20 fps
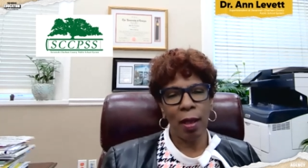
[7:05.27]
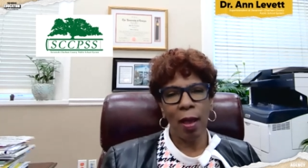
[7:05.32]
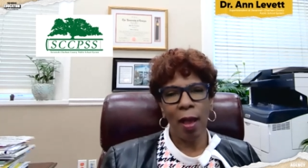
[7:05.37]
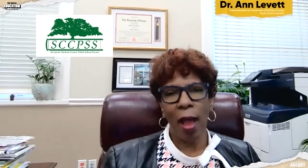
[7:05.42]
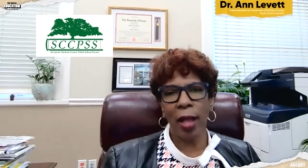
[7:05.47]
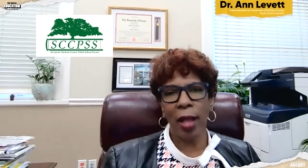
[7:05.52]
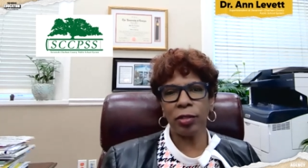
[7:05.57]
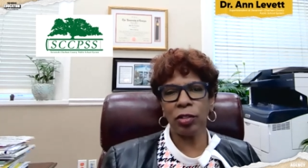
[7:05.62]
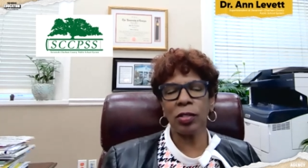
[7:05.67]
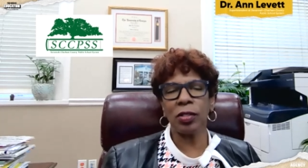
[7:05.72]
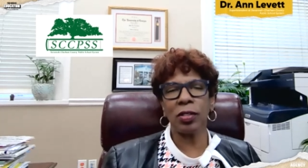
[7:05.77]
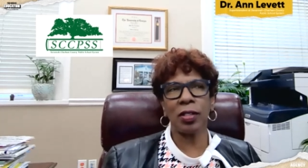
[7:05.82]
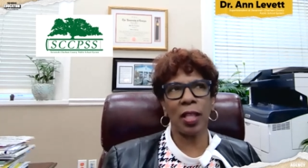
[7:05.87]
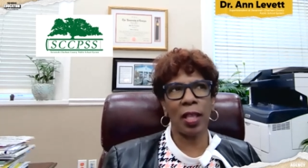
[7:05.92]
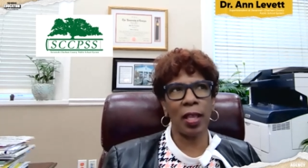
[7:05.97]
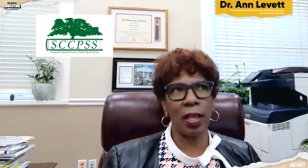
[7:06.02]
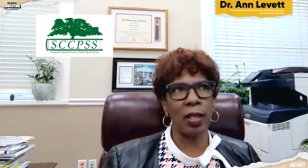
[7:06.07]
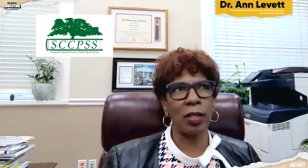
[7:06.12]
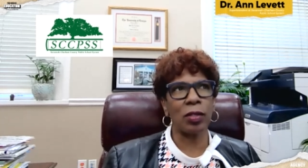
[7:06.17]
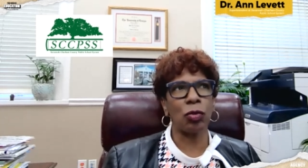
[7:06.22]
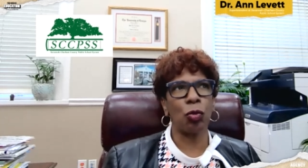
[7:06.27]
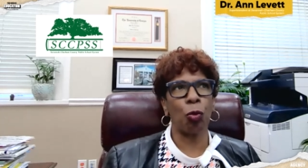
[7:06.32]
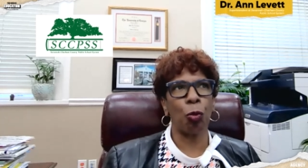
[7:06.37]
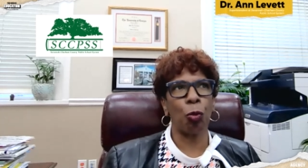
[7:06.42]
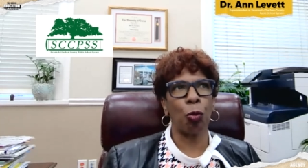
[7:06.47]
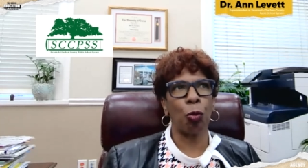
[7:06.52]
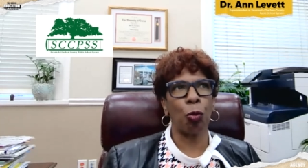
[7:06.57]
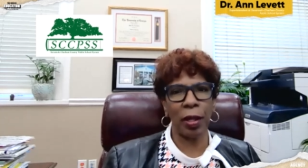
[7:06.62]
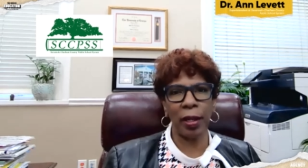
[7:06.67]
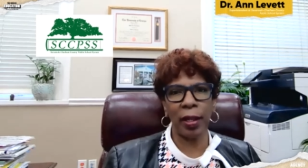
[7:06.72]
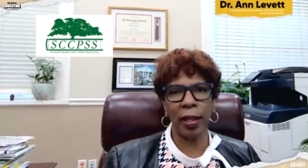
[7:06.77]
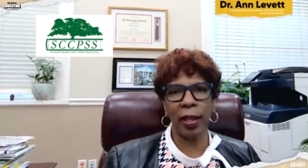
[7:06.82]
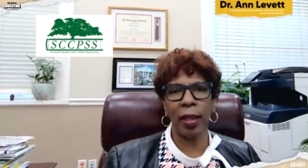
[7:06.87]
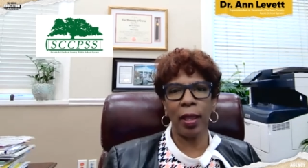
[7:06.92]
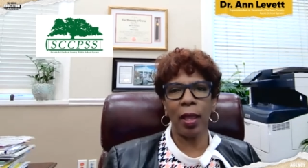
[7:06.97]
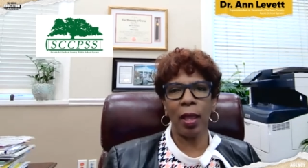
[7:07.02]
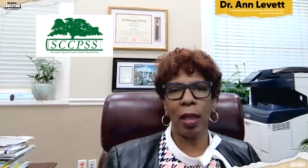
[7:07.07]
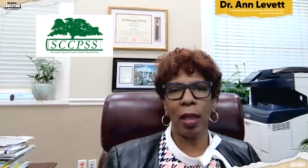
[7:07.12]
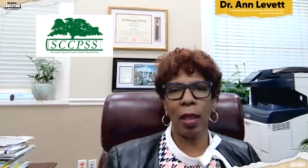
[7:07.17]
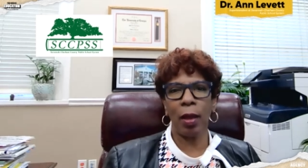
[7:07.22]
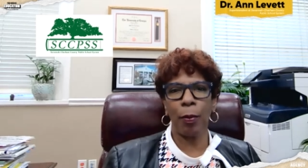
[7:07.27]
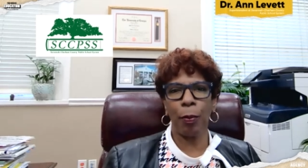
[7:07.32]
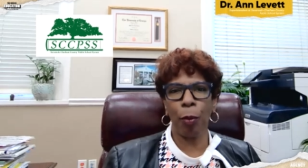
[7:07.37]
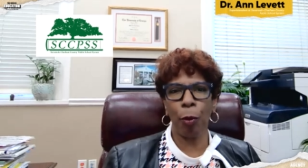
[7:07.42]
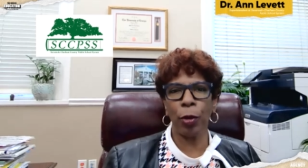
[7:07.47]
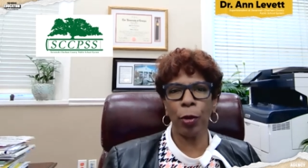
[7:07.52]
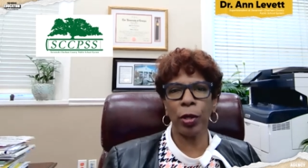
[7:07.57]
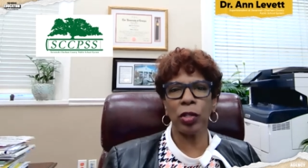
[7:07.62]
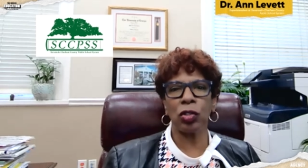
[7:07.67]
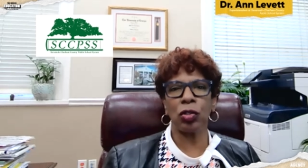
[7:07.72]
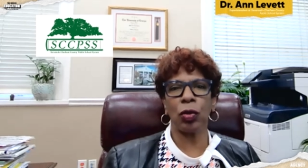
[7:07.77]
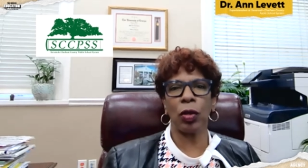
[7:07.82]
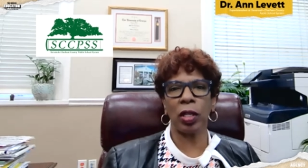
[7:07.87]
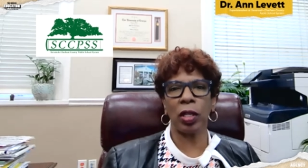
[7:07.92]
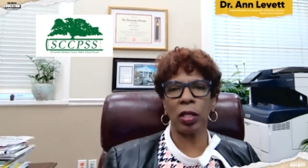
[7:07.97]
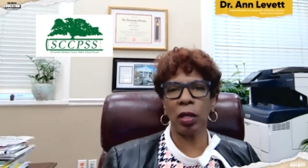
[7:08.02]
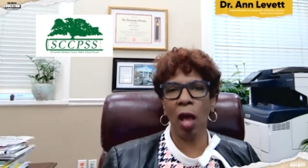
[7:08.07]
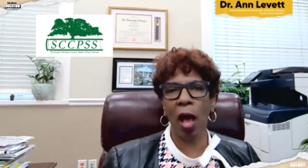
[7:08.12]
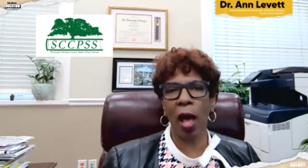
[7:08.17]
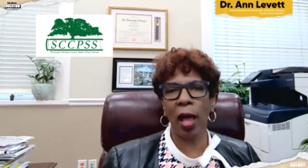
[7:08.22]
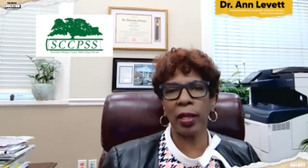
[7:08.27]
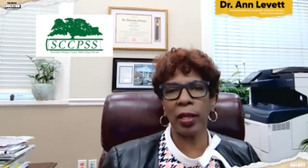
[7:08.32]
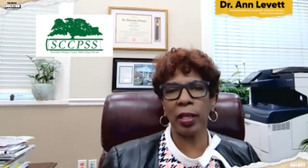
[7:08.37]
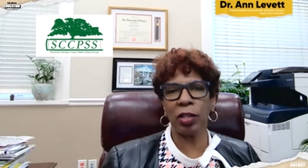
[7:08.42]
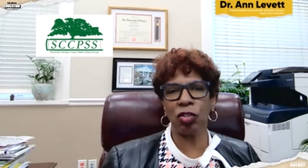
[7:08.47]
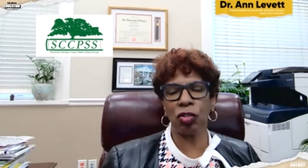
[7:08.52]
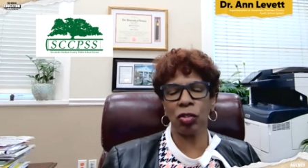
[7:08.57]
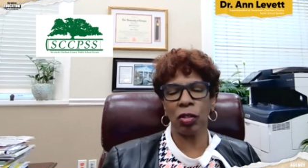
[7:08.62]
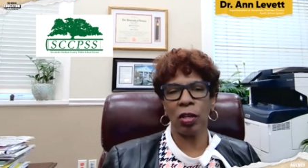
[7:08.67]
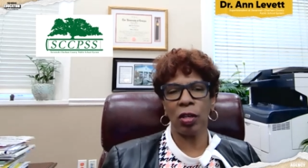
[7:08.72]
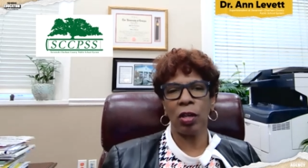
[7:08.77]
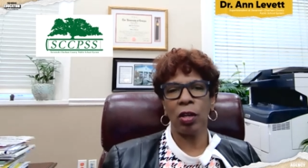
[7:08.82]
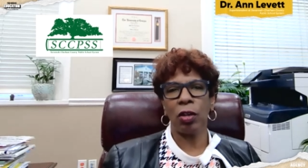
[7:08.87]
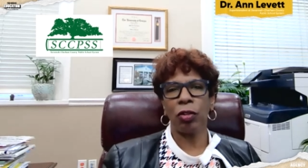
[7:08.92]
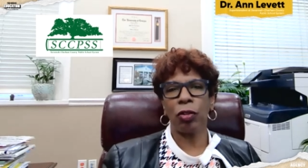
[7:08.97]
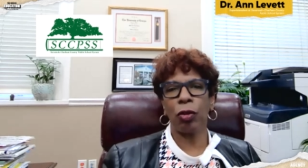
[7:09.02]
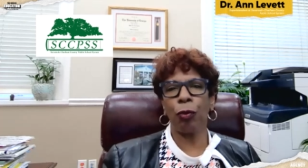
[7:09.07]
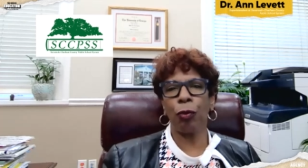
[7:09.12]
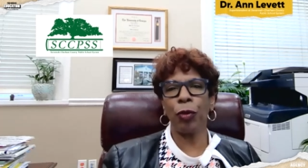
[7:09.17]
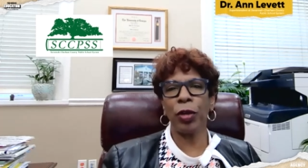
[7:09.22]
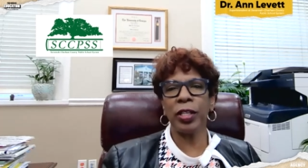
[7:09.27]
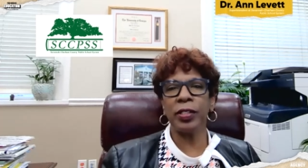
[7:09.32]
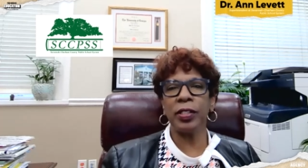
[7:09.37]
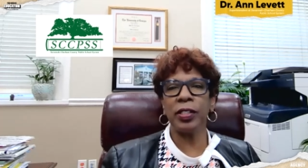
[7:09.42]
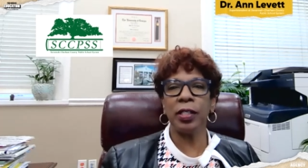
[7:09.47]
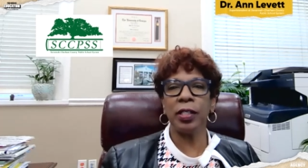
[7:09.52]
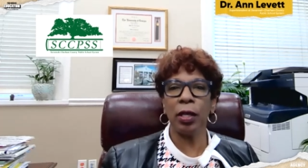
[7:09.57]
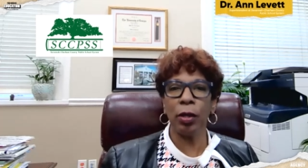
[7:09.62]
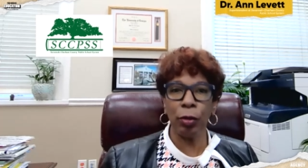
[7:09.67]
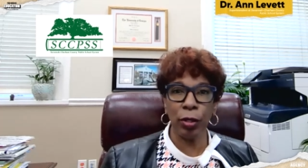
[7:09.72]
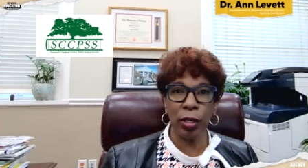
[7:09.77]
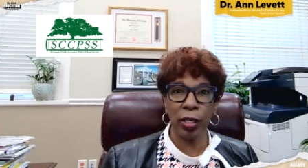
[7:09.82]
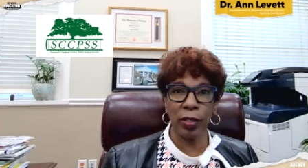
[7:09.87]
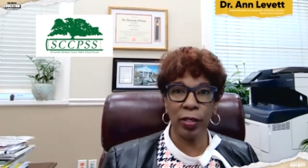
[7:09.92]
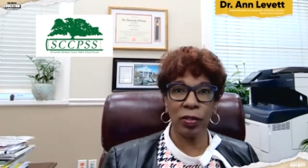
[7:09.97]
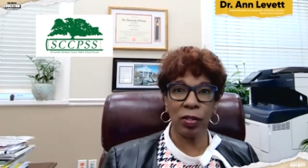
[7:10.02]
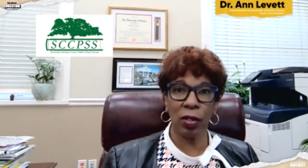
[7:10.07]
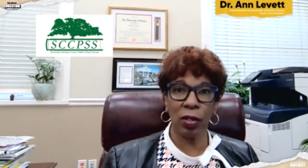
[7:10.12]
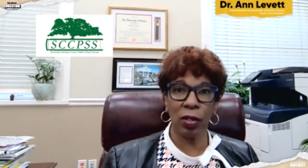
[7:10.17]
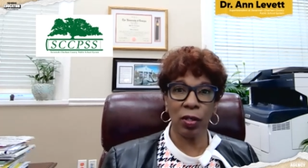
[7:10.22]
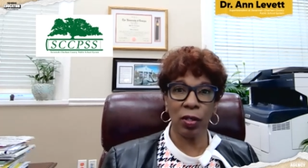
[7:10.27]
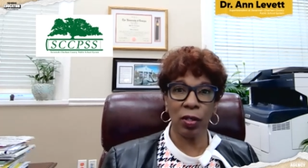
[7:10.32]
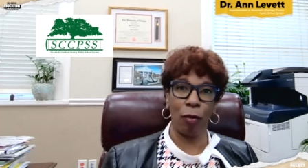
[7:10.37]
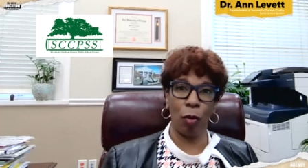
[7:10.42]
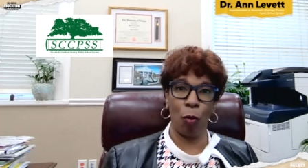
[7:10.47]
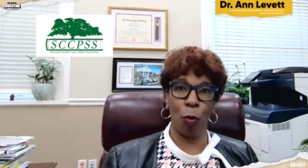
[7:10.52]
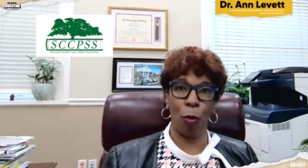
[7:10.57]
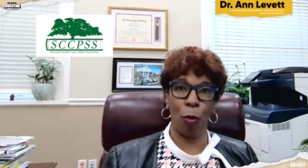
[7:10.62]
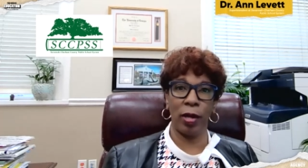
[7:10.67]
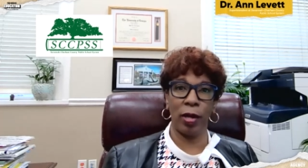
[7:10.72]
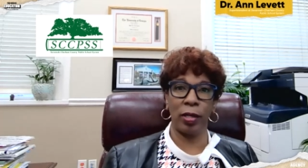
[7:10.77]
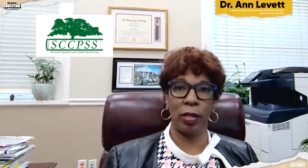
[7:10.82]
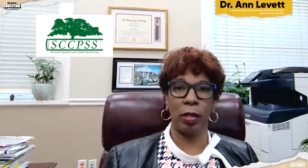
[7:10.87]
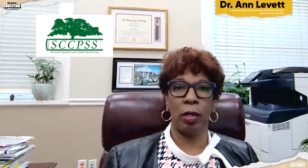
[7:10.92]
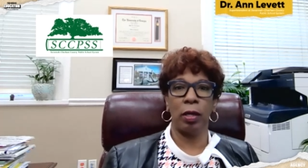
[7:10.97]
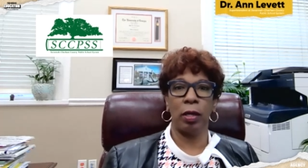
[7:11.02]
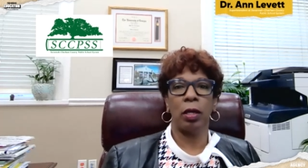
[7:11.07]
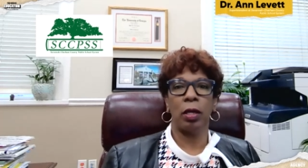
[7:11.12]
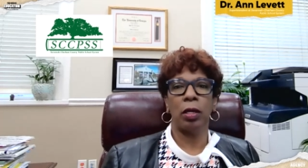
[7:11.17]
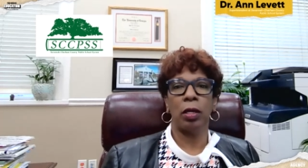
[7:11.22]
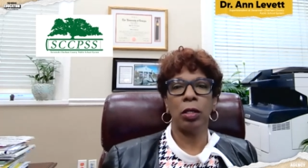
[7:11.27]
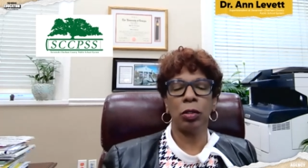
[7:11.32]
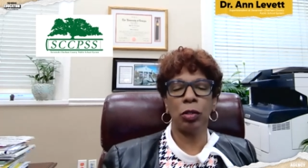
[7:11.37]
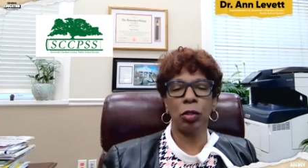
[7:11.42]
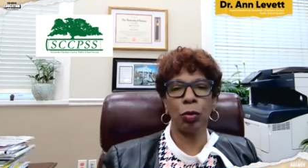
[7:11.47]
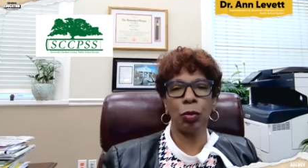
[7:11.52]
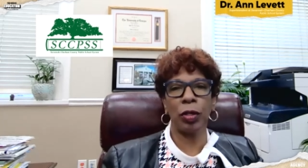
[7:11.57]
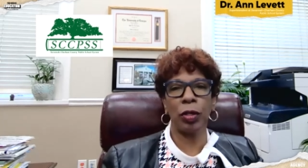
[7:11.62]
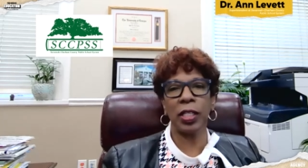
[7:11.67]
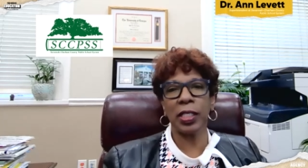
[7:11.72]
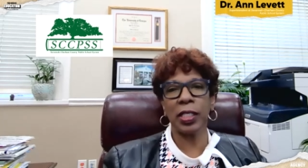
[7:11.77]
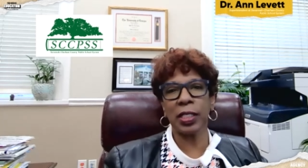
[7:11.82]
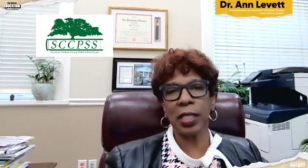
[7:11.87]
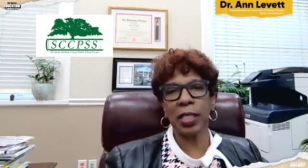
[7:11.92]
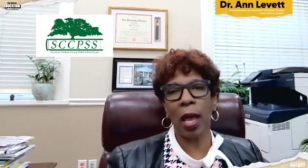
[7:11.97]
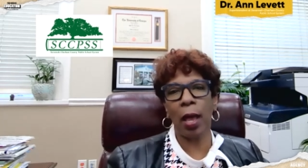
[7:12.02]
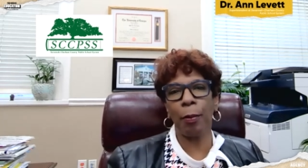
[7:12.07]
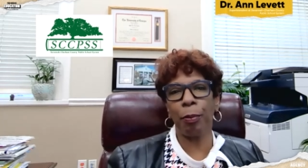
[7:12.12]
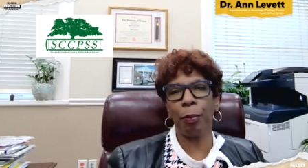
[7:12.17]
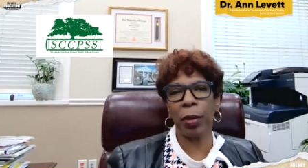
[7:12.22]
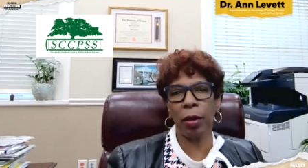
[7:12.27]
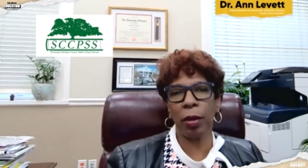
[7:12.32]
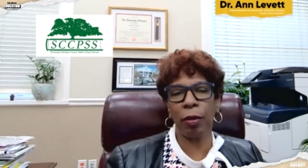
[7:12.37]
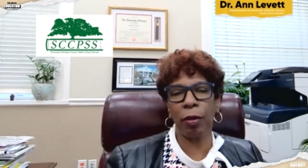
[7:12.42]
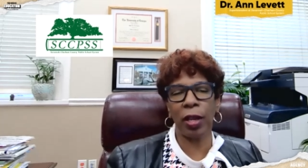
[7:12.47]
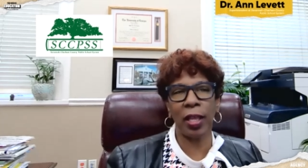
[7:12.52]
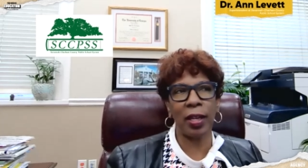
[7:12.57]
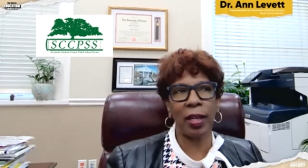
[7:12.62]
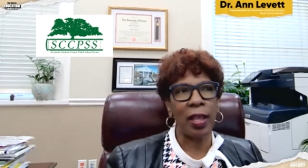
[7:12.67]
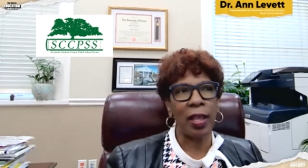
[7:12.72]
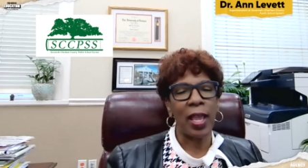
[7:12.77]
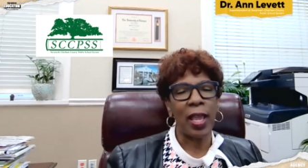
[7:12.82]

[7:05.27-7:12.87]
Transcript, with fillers: I just think it's really important to acknowledge the resilience of everyone during this time period.